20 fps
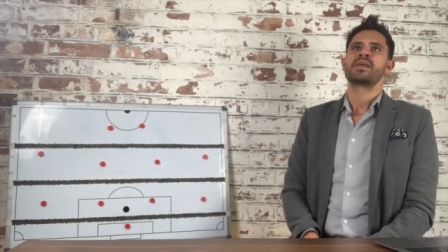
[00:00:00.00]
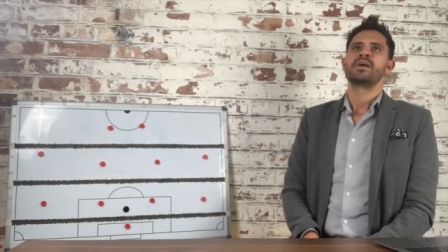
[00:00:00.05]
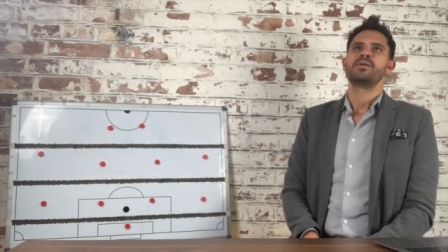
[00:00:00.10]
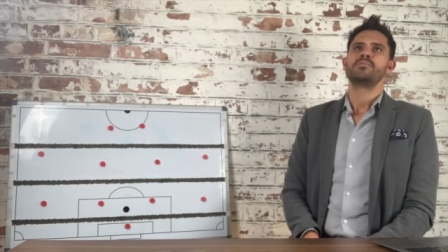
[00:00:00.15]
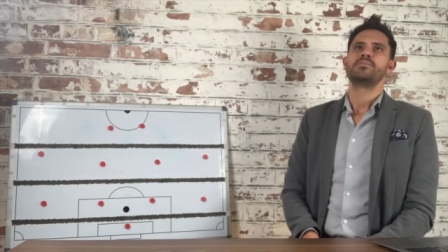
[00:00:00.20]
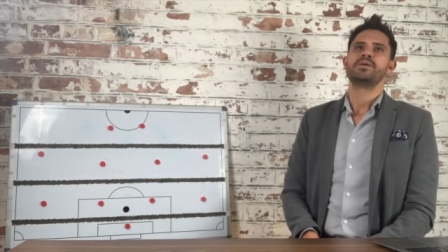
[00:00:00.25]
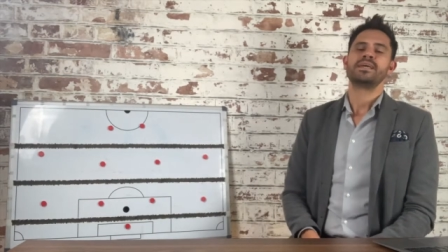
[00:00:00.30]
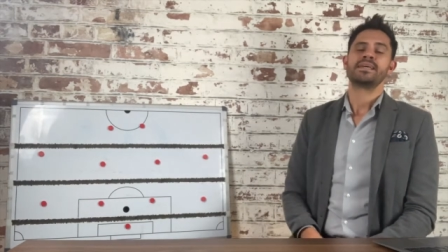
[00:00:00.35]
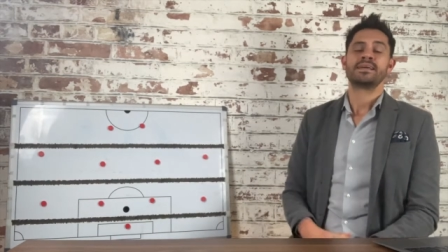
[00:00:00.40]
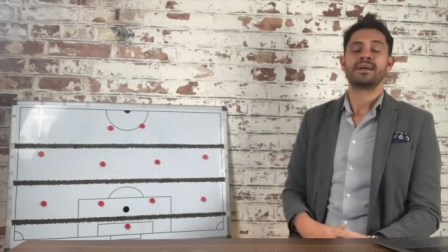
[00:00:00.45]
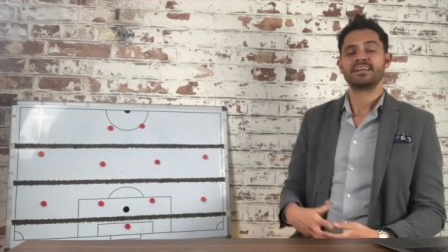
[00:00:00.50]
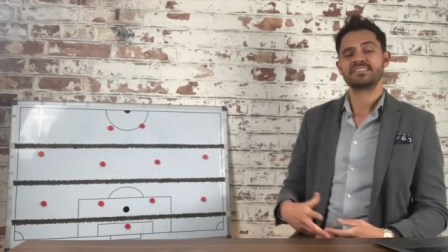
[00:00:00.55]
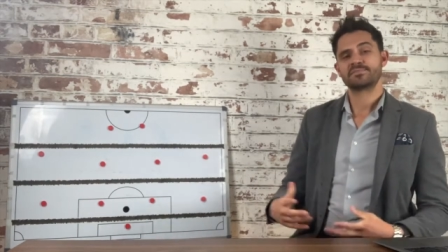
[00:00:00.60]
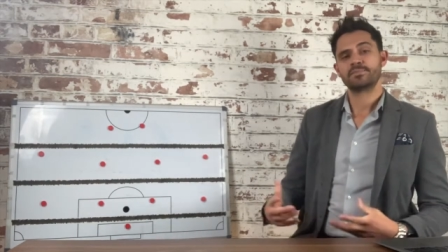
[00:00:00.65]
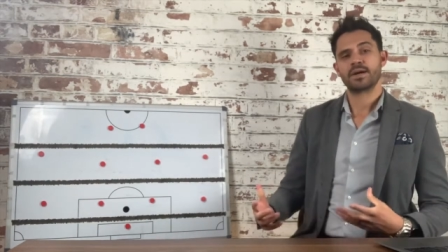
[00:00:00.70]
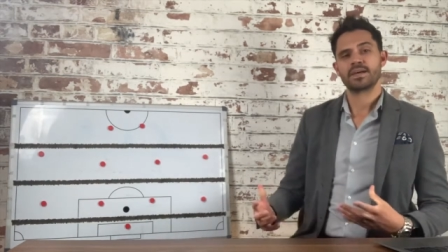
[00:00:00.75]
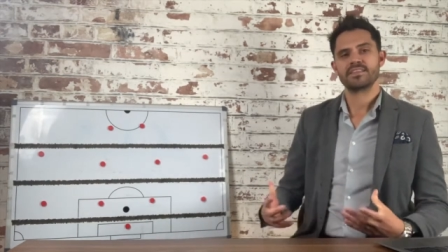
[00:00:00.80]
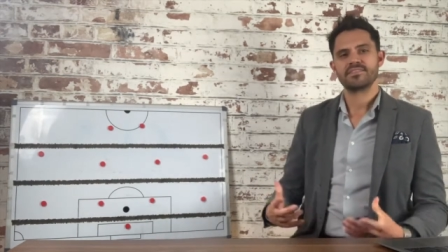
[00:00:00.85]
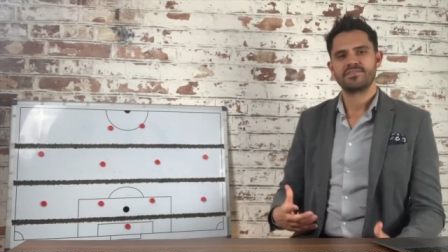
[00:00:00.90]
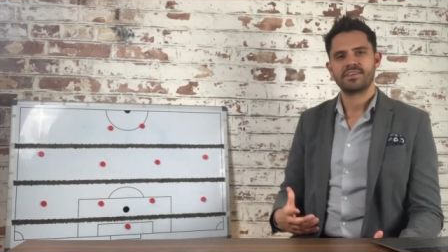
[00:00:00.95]
being asked
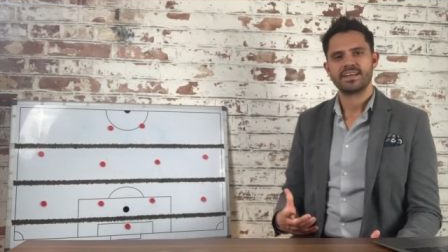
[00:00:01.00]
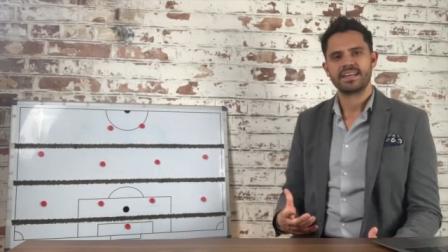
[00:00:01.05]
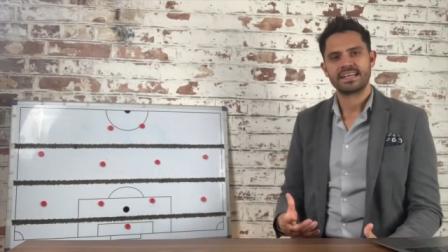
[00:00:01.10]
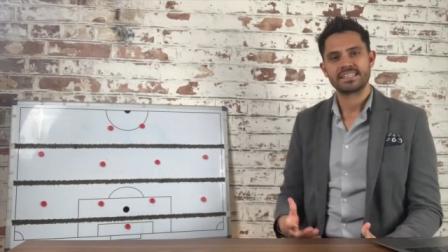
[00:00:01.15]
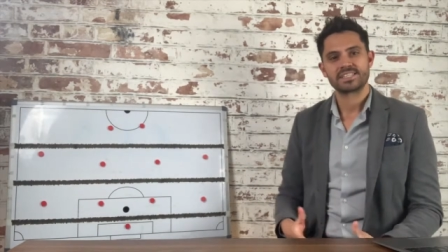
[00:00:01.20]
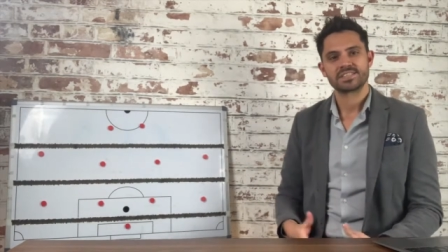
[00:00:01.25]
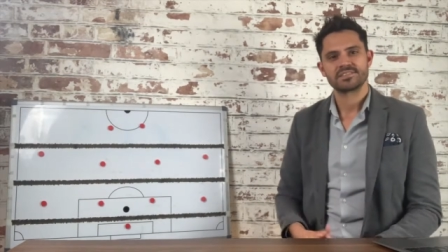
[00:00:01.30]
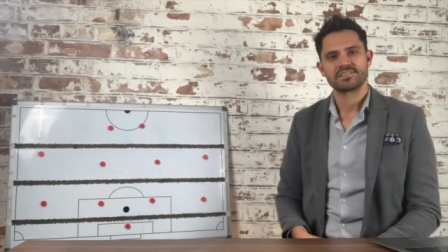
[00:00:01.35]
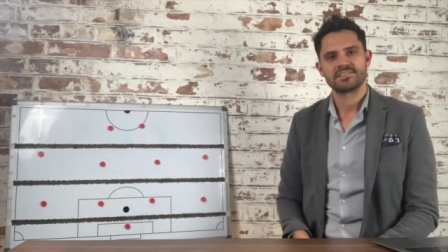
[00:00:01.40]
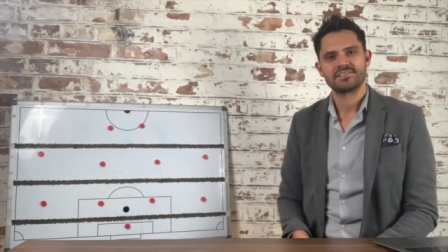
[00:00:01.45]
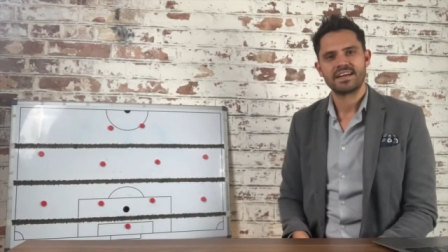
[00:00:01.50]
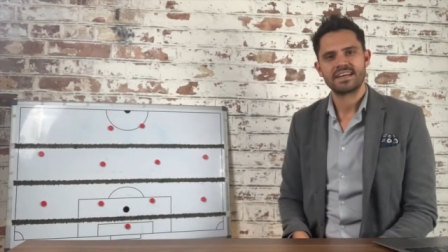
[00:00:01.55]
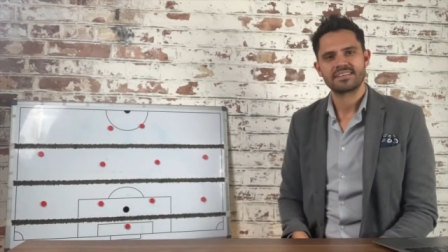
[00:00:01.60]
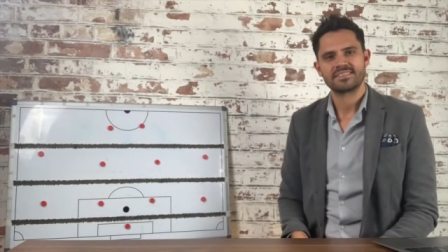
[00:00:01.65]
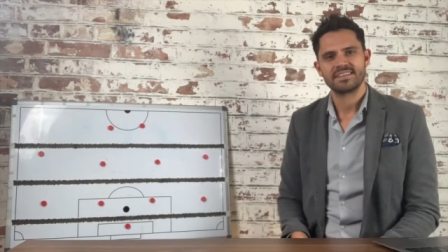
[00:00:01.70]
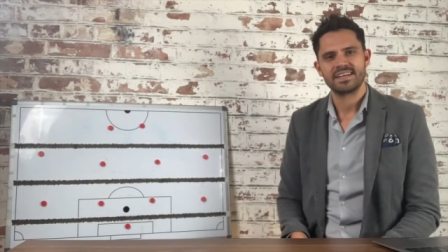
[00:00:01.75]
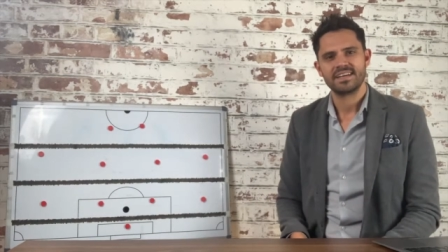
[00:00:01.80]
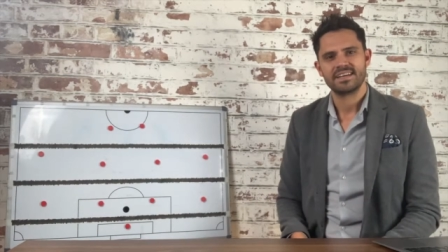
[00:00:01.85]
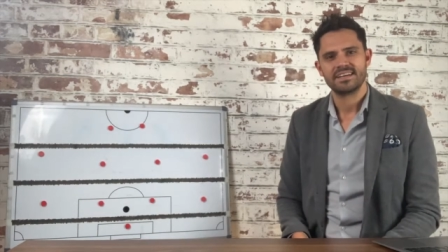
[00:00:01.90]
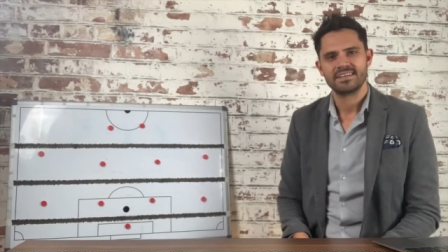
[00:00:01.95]
by the financial
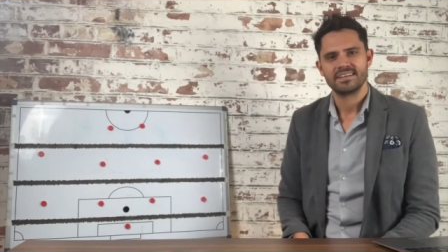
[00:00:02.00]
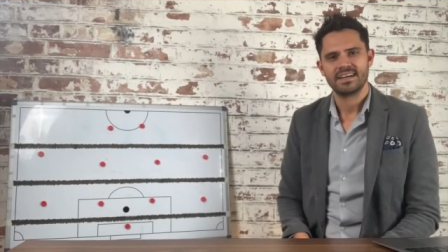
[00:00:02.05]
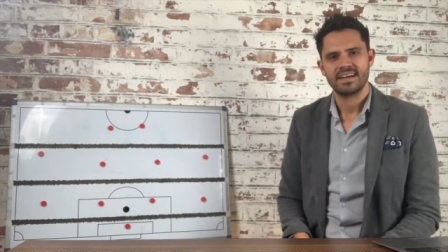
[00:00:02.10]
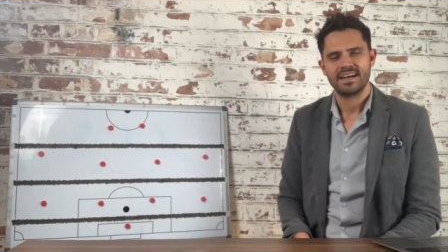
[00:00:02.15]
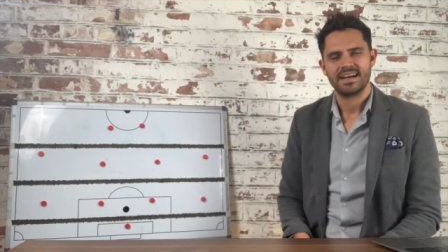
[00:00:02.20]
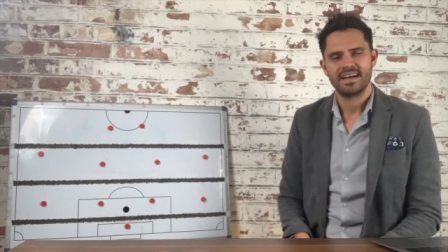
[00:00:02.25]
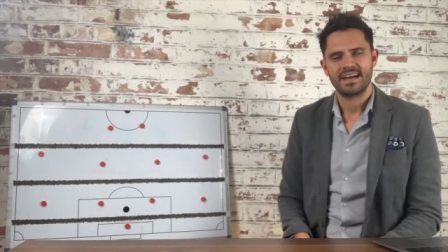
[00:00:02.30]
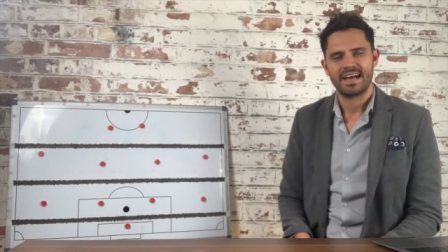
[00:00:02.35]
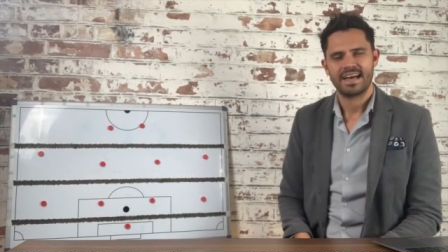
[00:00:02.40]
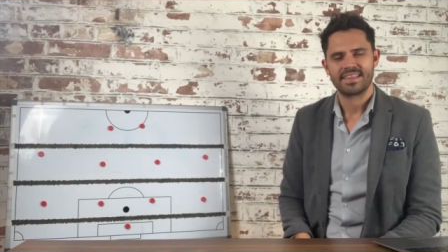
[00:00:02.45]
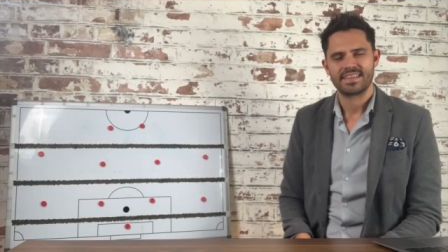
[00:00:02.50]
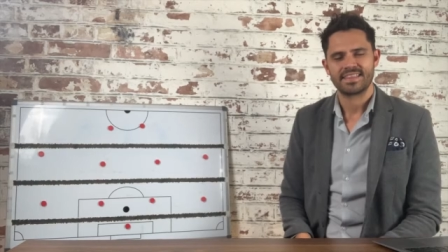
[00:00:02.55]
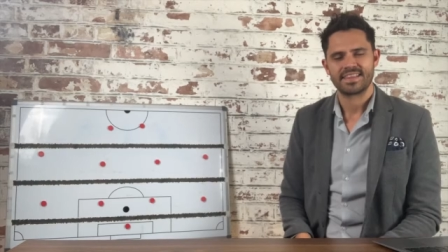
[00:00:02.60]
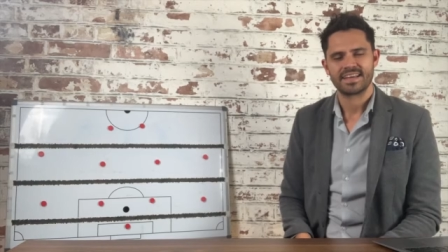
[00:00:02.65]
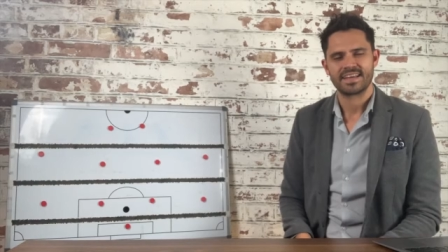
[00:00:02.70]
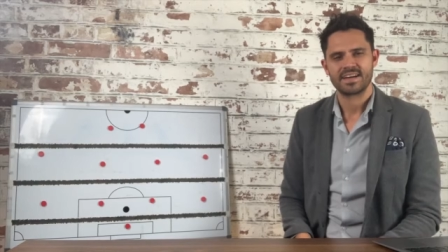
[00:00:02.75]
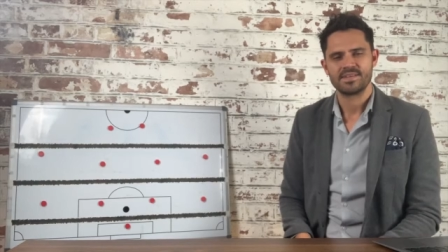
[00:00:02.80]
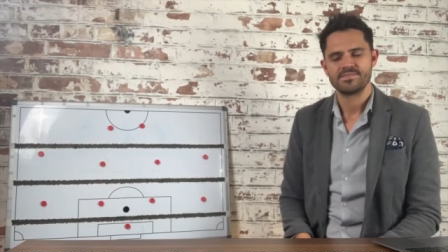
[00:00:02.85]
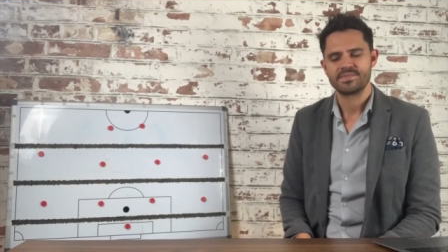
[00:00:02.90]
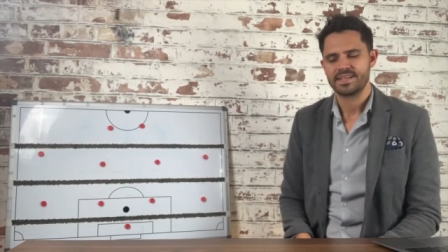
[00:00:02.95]
director at the
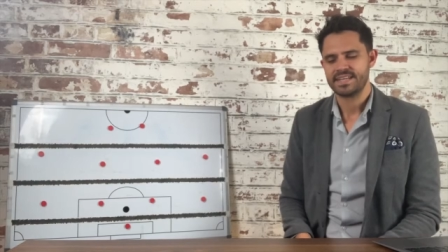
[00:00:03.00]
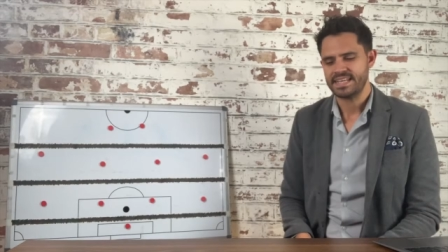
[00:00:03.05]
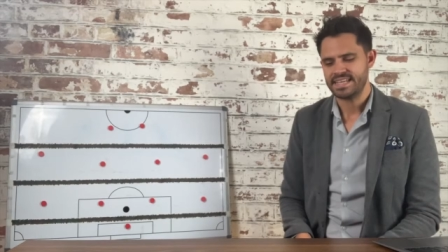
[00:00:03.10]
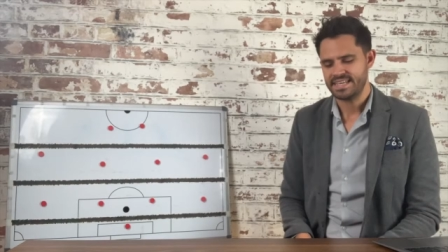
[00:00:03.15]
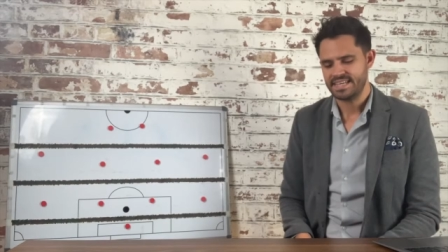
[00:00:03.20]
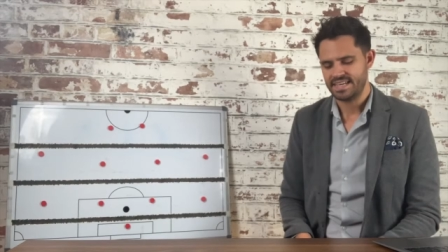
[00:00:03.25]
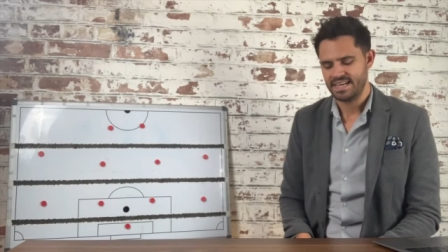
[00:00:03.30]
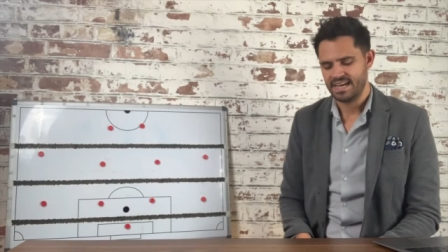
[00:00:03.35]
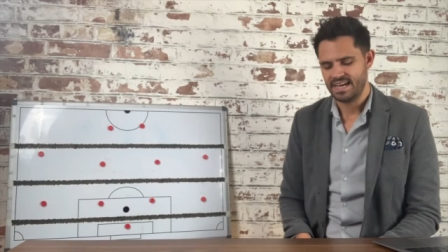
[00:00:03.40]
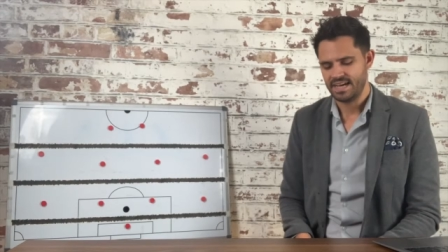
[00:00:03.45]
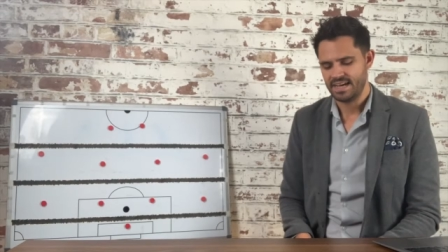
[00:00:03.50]
company,